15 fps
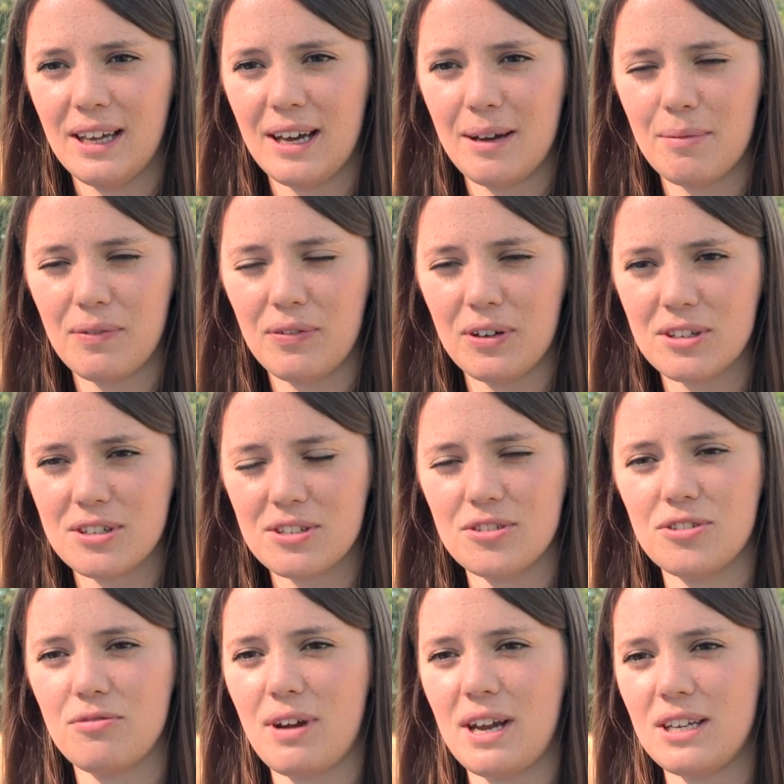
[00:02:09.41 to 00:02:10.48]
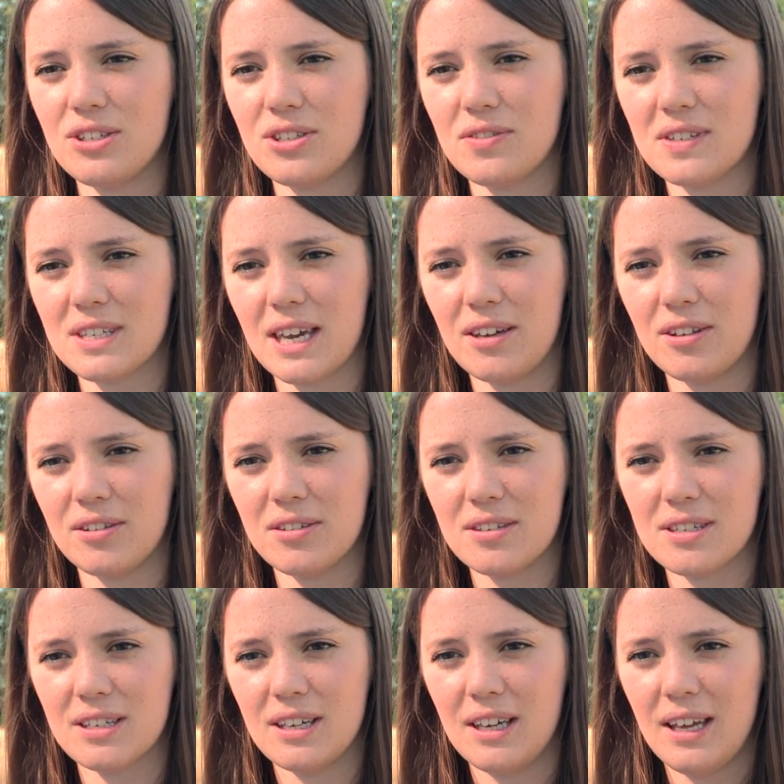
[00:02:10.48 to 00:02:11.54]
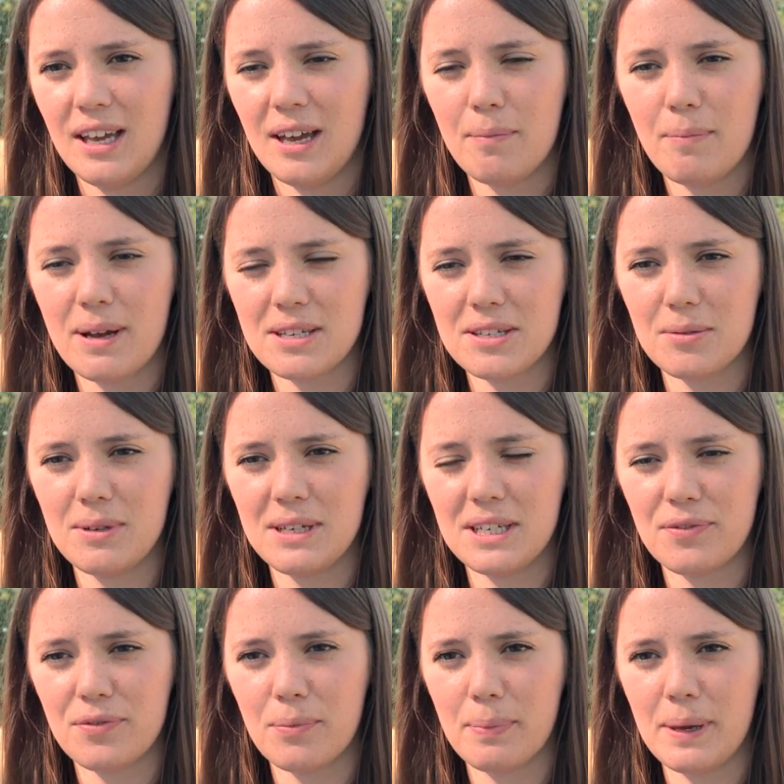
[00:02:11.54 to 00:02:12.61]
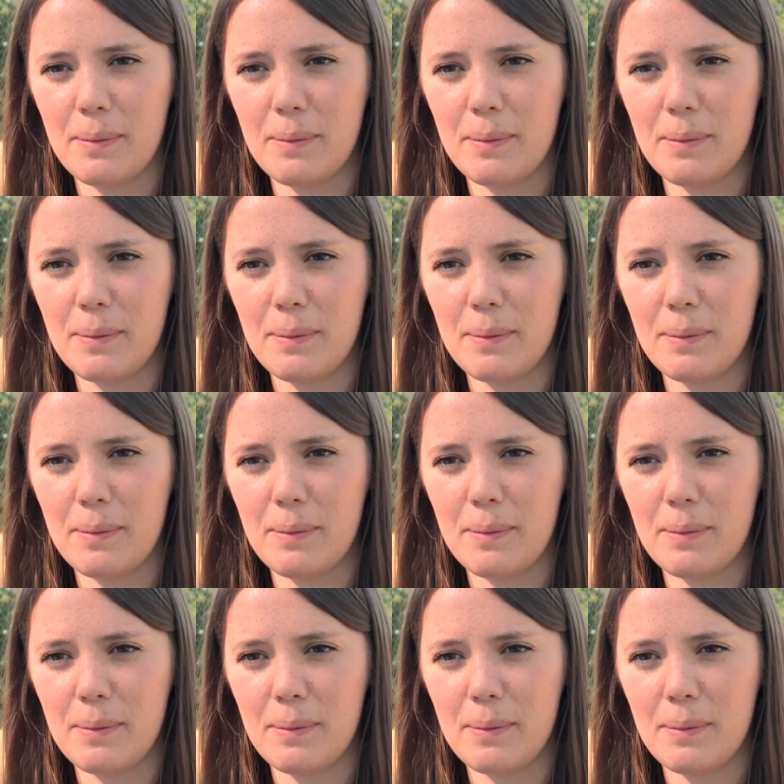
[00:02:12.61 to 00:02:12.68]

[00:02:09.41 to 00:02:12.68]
I've learnt such a range of skills and met so many different